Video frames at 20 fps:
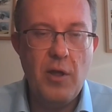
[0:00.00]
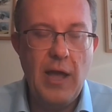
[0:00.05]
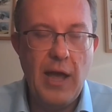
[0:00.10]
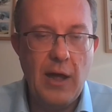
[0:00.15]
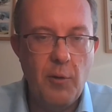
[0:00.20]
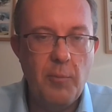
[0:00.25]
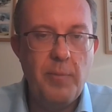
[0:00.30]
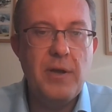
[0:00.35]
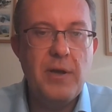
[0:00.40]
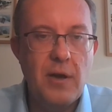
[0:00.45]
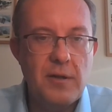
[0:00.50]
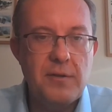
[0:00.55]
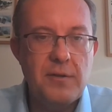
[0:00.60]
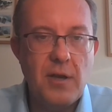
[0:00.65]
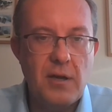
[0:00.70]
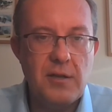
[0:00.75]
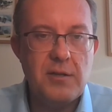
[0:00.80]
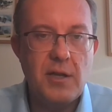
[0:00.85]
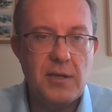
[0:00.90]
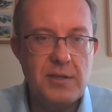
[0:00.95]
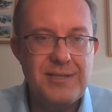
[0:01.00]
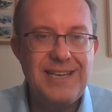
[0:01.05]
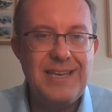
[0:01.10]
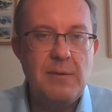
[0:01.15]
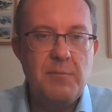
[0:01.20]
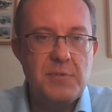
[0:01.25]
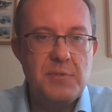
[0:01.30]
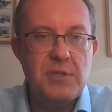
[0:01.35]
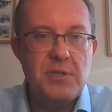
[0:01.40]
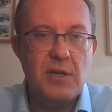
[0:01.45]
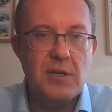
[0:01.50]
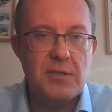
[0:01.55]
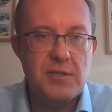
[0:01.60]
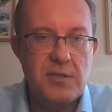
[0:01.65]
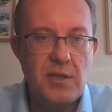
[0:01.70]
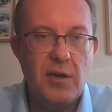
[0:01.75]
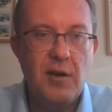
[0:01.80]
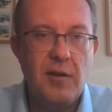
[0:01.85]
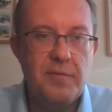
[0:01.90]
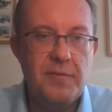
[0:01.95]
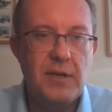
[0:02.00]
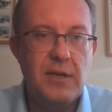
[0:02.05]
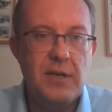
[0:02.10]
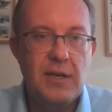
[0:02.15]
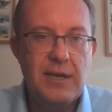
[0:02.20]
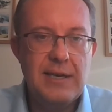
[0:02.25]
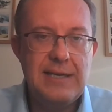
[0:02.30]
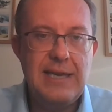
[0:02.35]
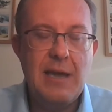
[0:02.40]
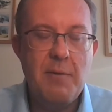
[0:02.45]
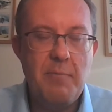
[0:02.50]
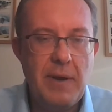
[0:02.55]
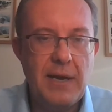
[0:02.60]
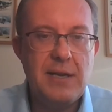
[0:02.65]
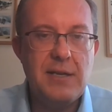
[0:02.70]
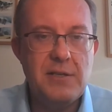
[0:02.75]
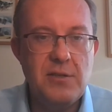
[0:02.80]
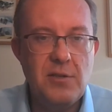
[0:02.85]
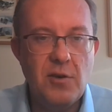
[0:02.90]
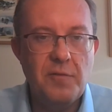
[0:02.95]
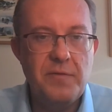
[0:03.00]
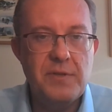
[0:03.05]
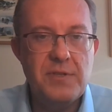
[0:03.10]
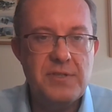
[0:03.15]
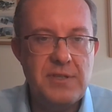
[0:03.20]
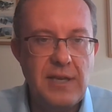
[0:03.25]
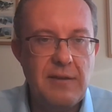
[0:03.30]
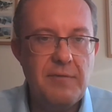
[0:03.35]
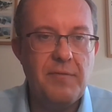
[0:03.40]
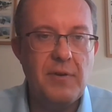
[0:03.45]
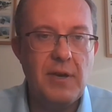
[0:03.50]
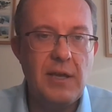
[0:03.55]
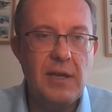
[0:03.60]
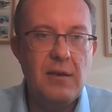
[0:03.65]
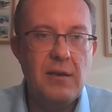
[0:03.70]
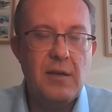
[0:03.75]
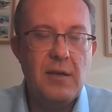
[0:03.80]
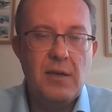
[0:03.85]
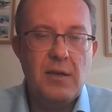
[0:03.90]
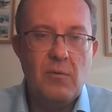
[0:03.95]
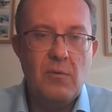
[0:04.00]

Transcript: helping our teams and our staff get back into the office safely,